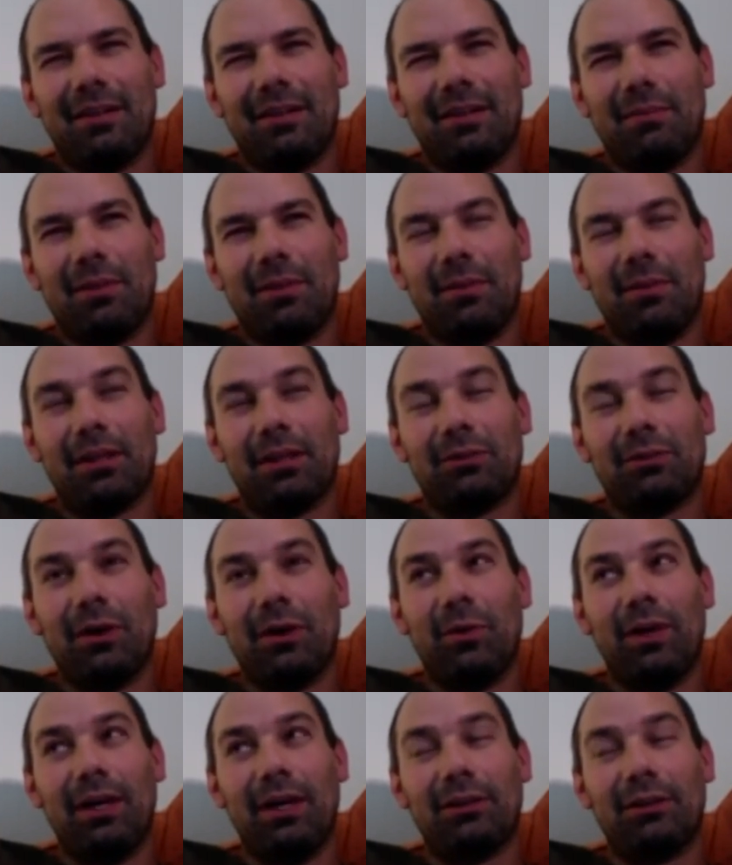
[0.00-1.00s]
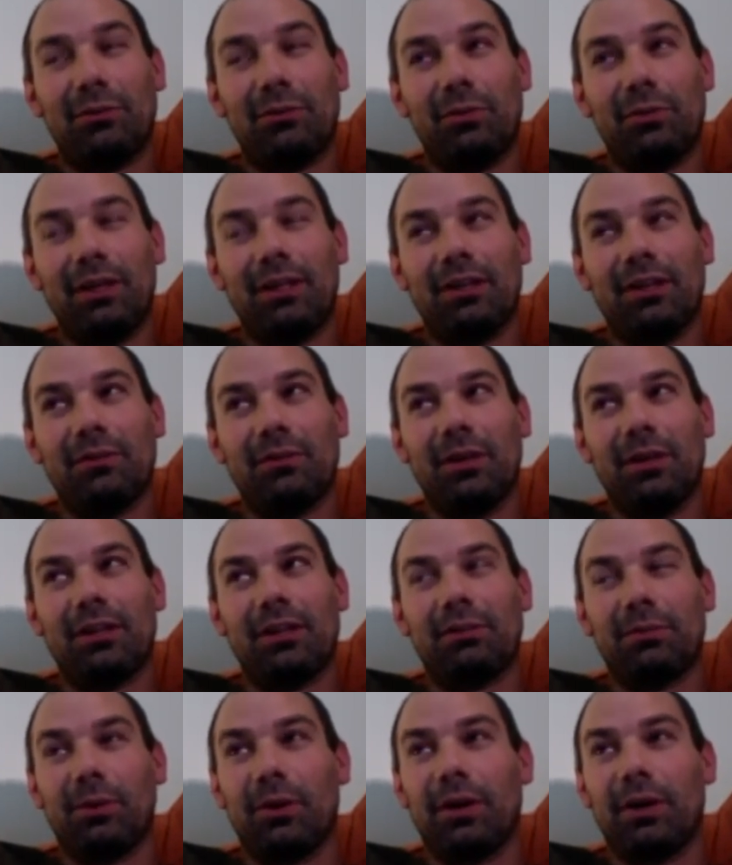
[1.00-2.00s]
The best way we
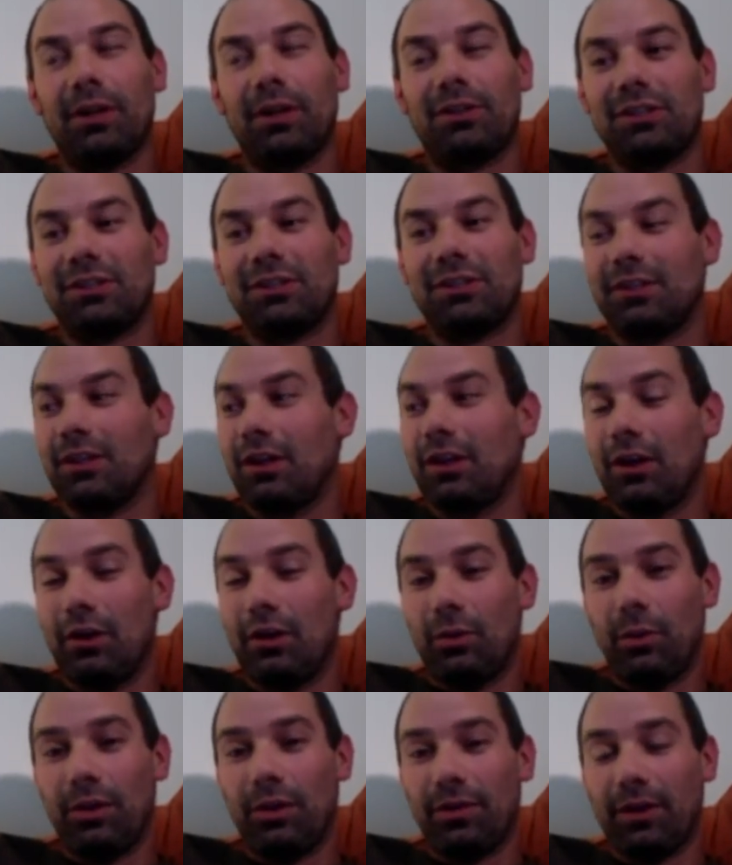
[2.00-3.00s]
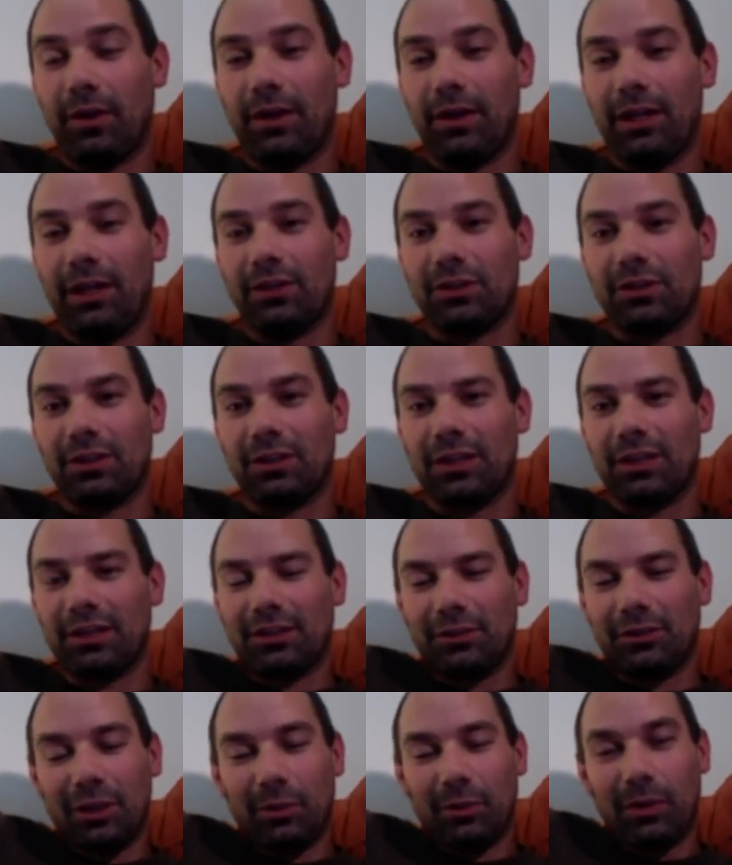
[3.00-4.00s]
explore is just with our own interests, because that's
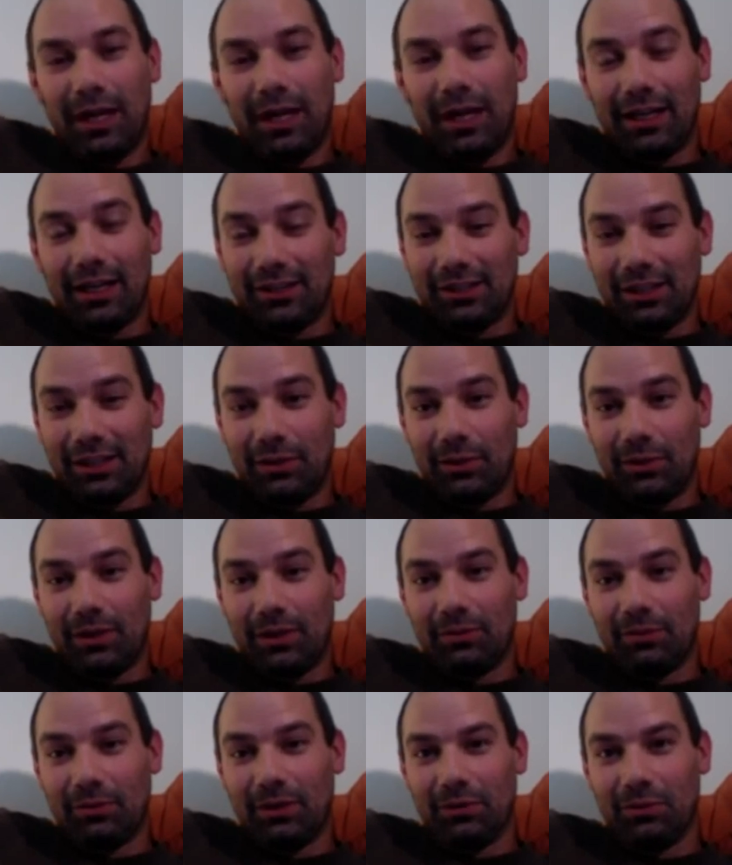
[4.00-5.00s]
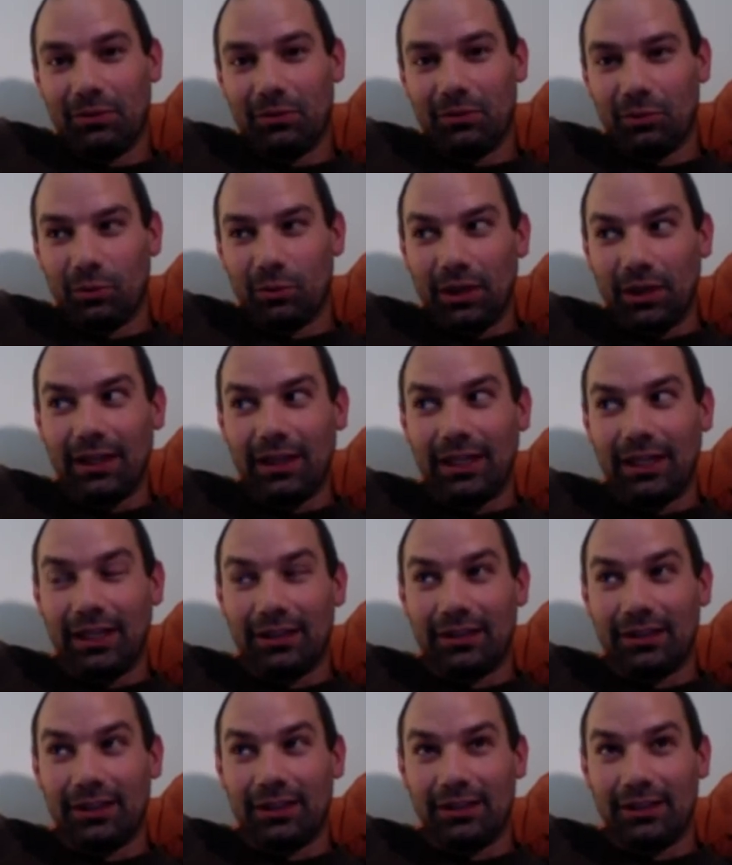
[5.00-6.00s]
the only way you can see what really
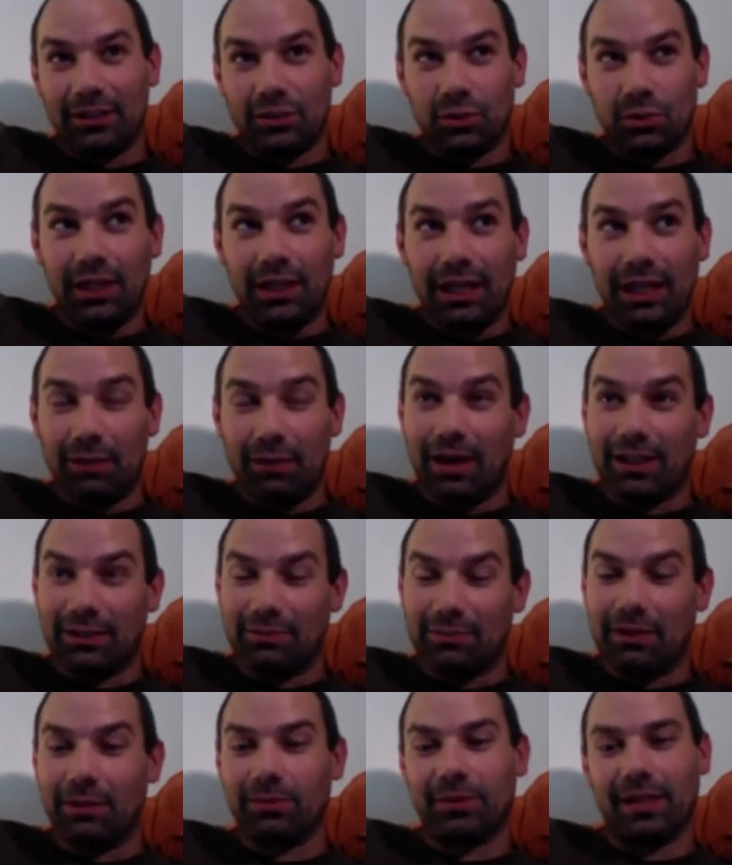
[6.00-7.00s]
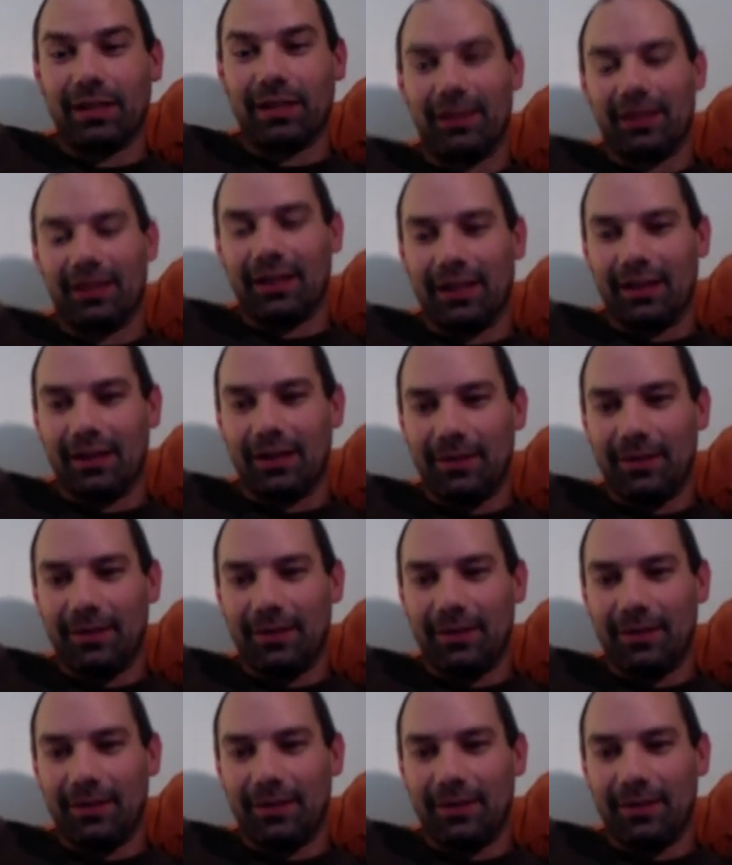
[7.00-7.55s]
is intriguing about to people, I think.